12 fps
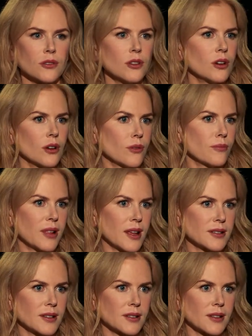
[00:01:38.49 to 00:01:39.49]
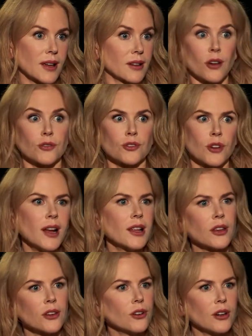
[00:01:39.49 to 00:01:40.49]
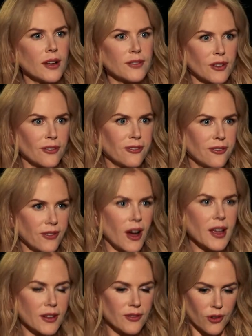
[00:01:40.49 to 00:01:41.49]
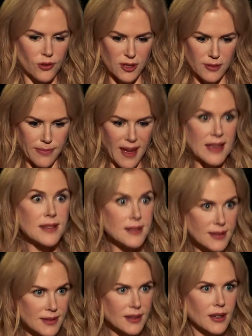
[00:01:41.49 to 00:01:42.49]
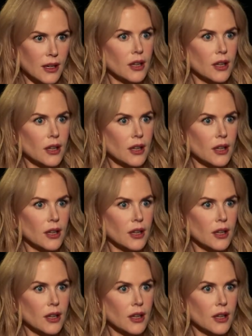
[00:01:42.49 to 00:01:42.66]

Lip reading: you know, in places like Australia, you don't have to fight for space.